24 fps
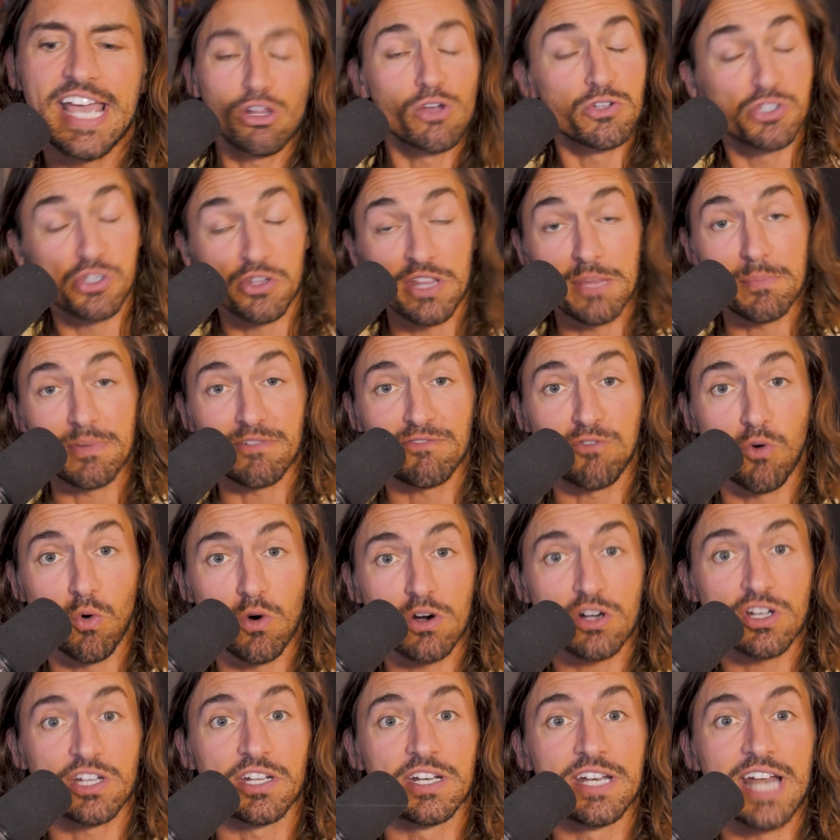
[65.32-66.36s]
Closer Than
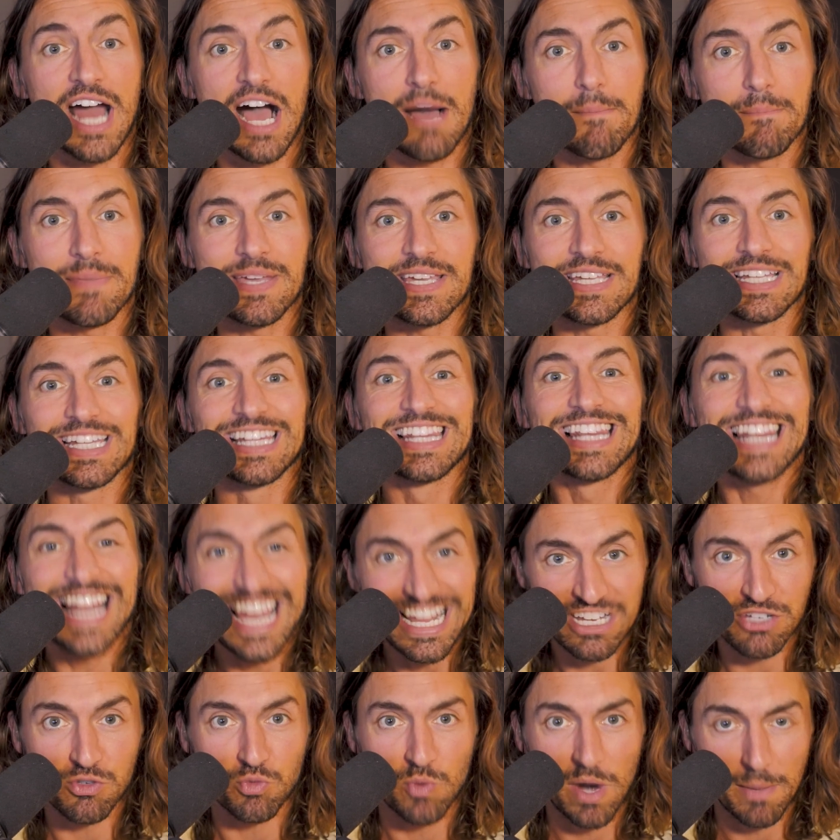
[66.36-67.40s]
Before could not be
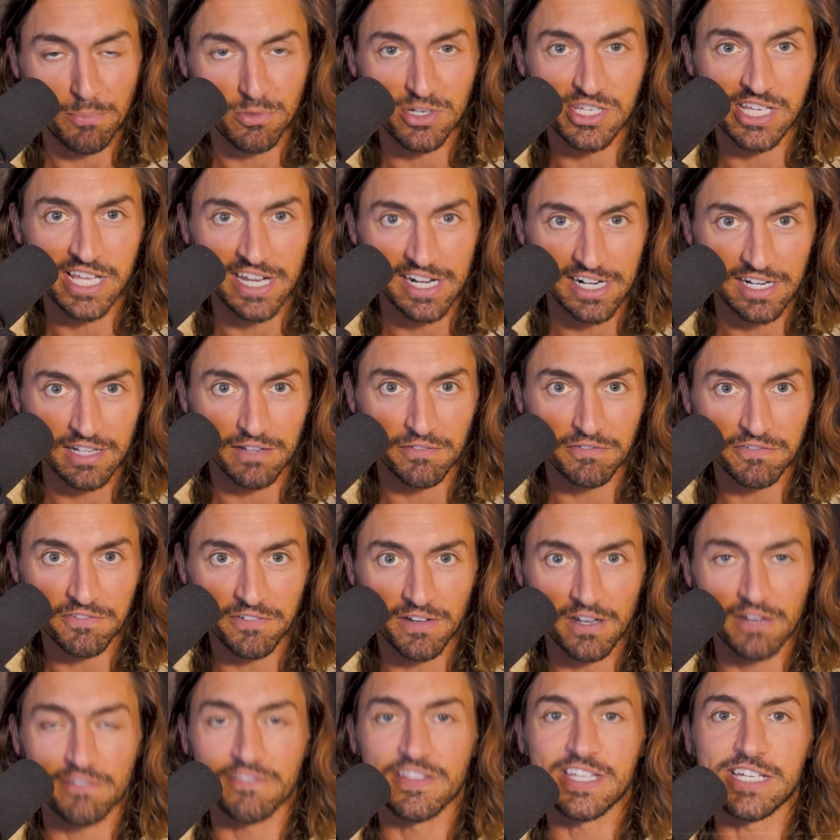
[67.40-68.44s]
less representative
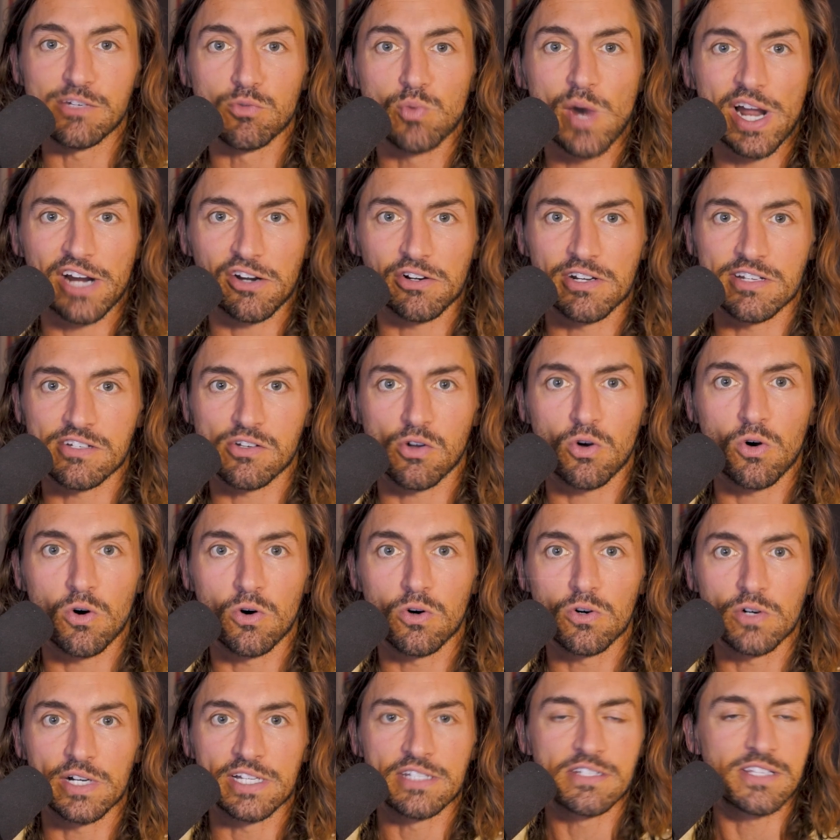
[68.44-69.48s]
of the record as a
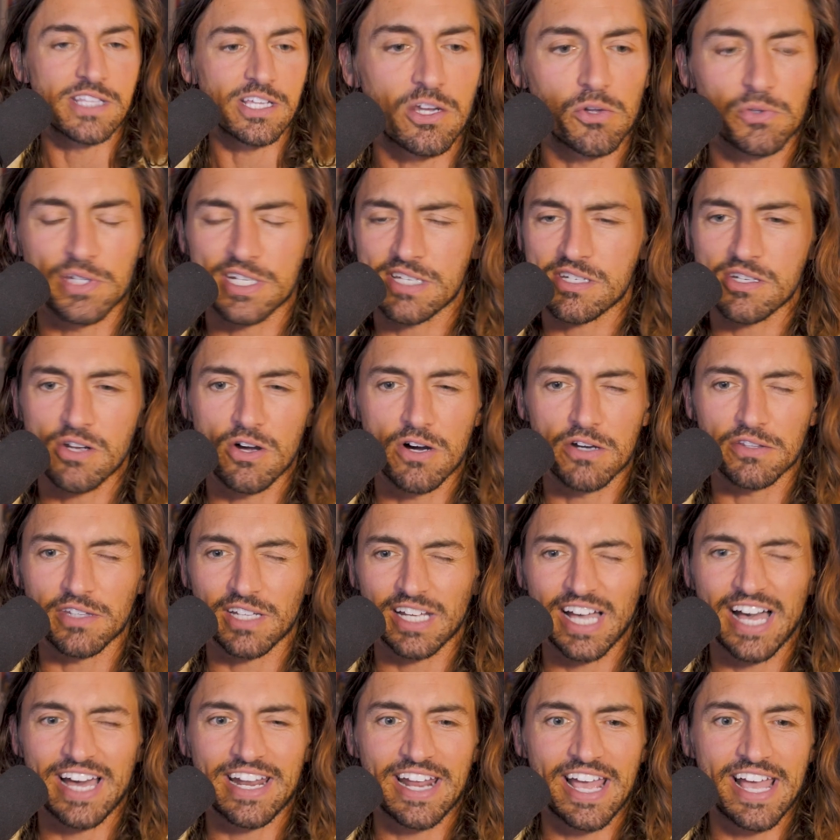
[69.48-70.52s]
whole. It's the only song
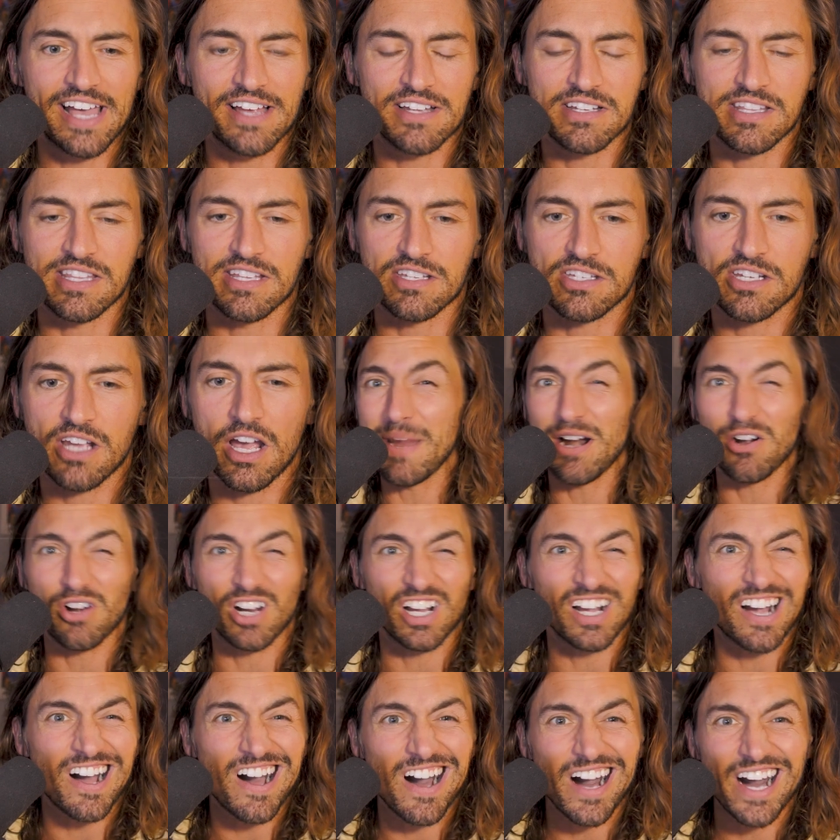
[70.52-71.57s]
that kind of has this
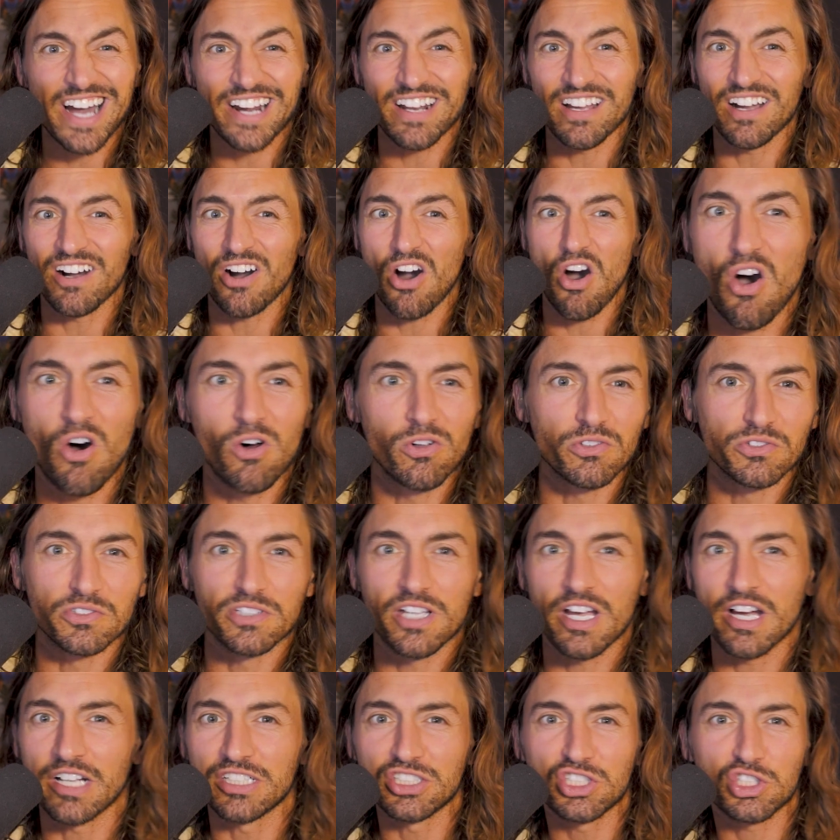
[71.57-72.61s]
Americana,
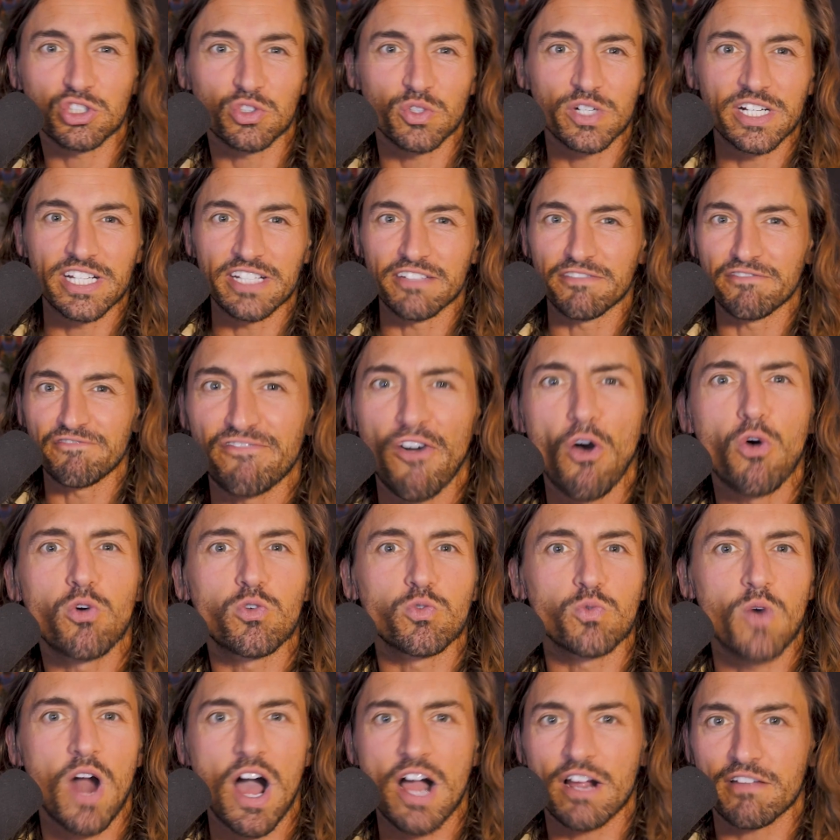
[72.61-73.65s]
alt-country, folk
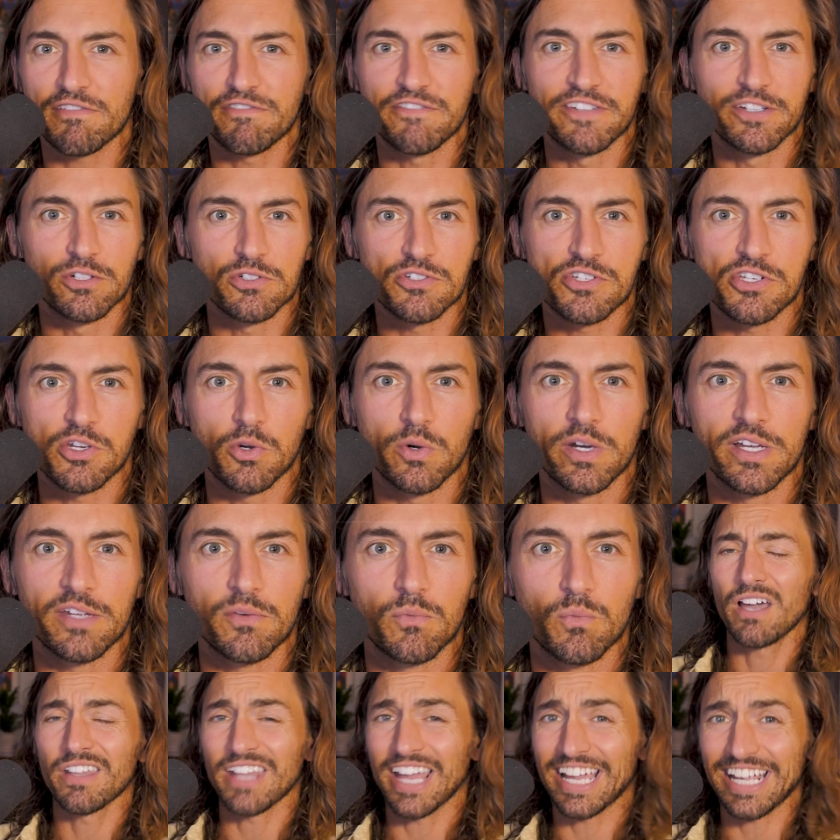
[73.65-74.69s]
rock feel to it,
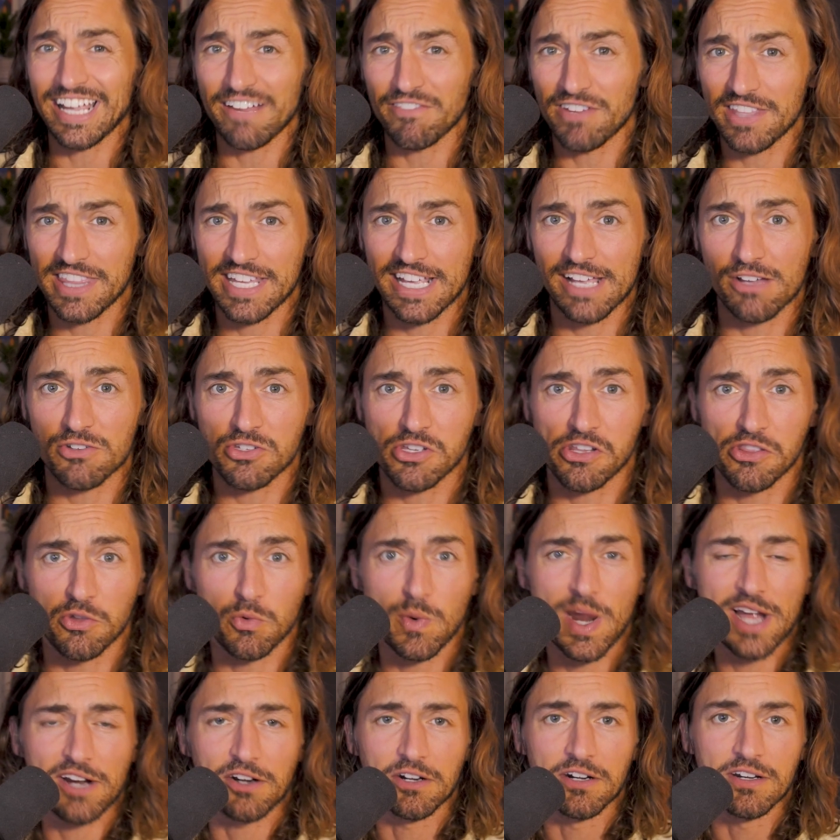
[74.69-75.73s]
unlike everything else on the
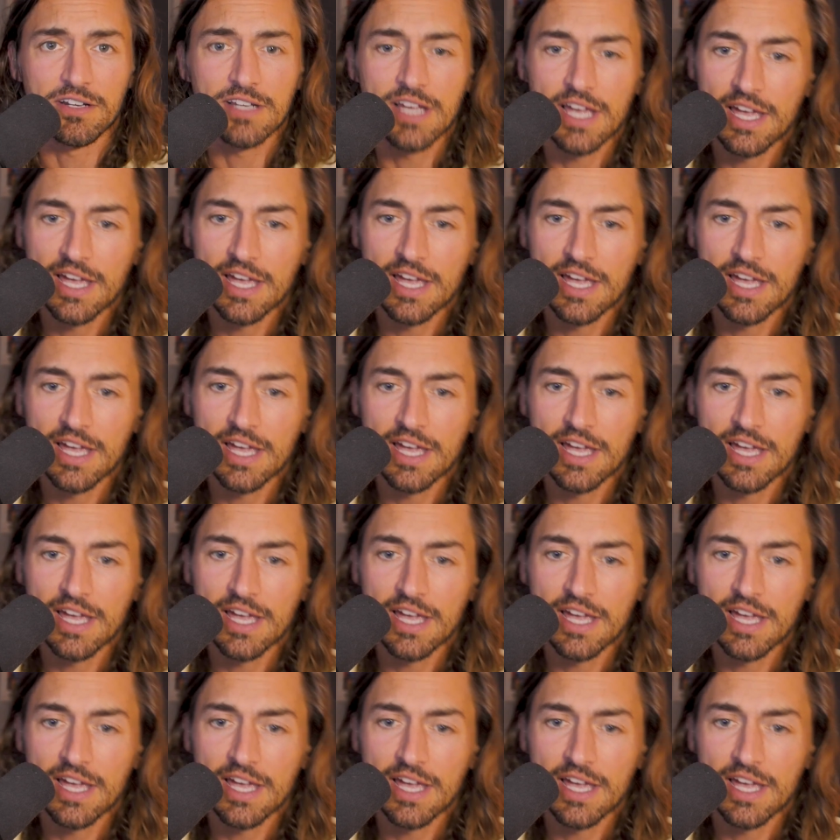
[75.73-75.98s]
record.